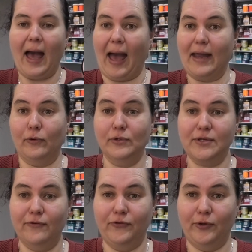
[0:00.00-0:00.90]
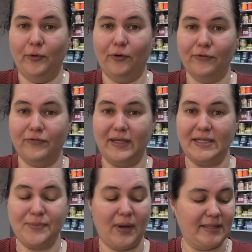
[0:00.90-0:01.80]
and also a few more of
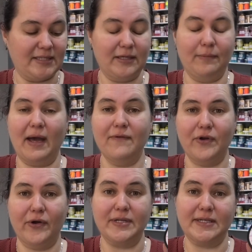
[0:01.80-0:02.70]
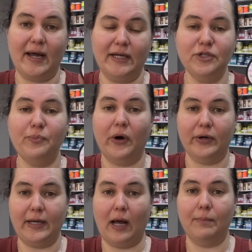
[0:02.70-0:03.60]
these ones. You may have noticed I actually
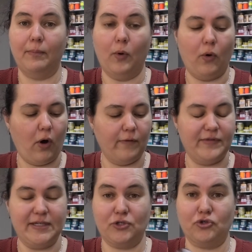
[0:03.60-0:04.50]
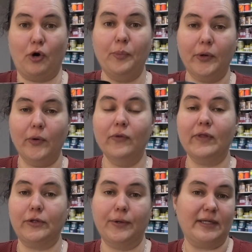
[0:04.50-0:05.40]
potted up more of this tropical
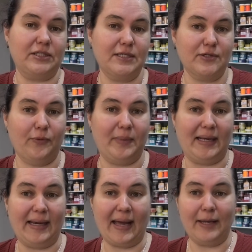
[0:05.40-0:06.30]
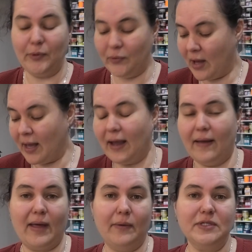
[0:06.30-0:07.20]
than you actually saw me label,
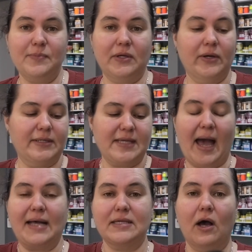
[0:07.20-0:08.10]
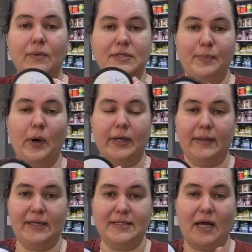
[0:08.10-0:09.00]
and that was because as I was potting
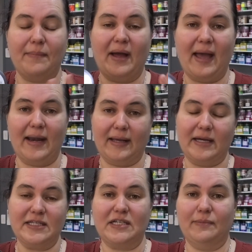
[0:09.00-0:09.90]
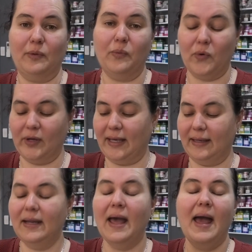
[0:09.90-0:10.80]
these up, I had a customer walk
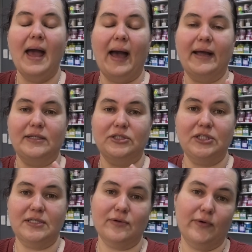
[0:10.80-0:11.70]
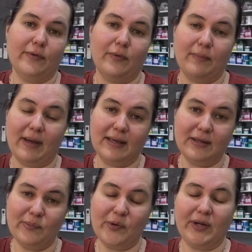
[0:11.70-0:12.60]
in and she saw that we're making
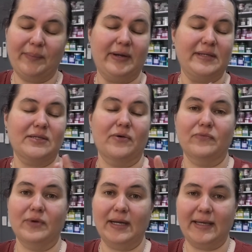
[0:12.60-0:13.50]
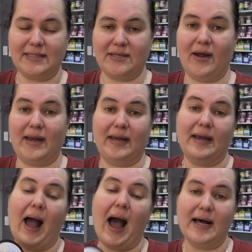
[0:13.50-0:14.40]
the body butters, got really excited
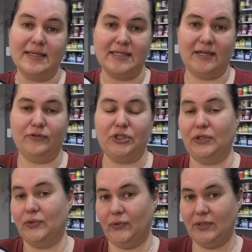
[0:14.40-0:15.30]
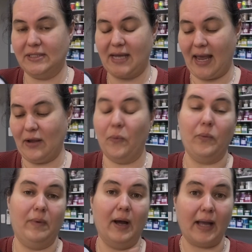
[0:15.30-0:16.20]
and asked if she could take
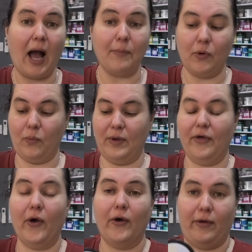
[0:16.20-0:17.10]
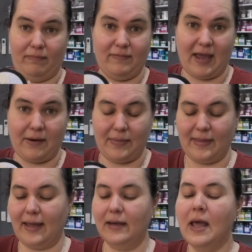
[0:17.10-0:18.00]
a couple with her there and
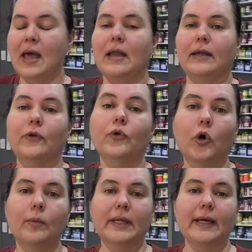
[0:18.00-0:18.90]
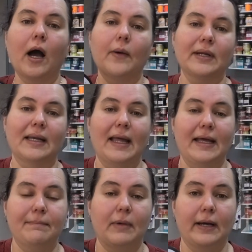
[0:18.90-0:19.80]
then. Now normally I would
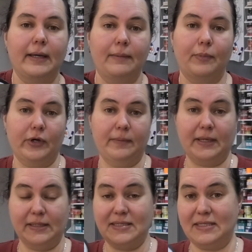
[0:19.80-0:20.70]
let my body butters